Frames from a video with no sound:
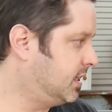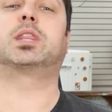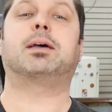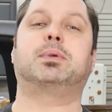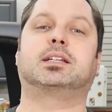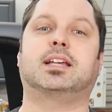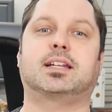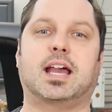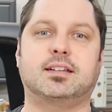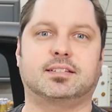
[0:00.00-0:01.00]
That being said,
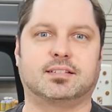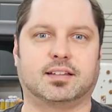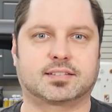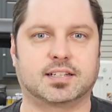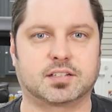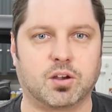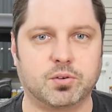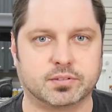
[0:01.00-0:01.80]
guys, let's get to going.